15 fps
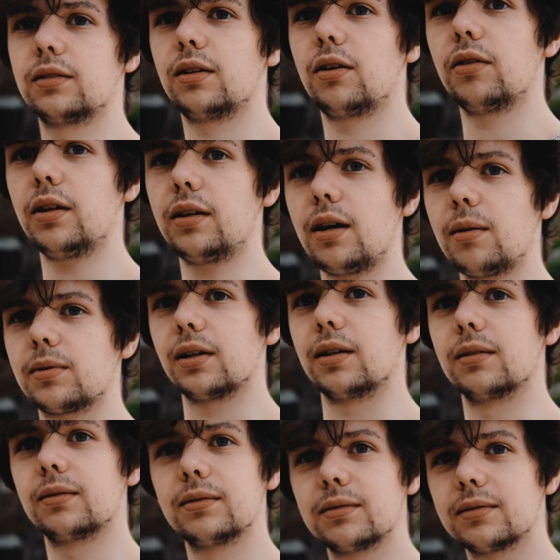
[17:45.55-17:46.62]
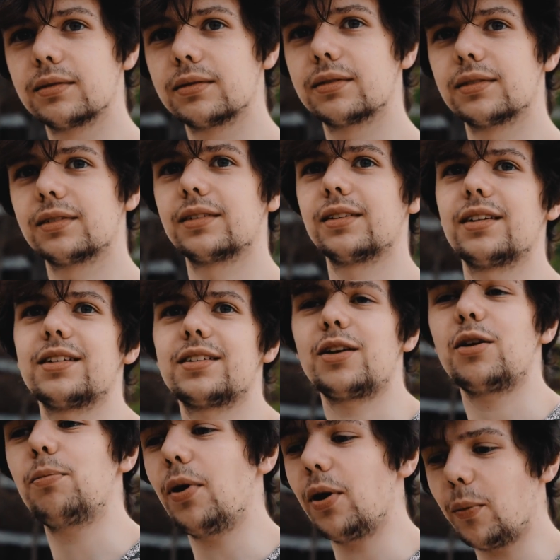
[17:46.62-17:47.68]
on the adapter. So
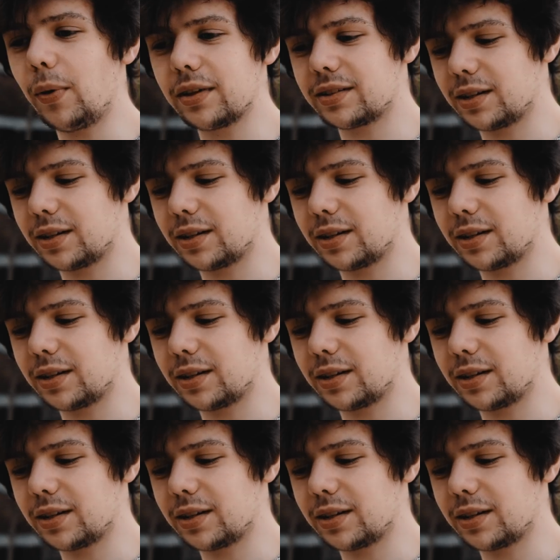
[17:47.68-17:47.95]
you put a weather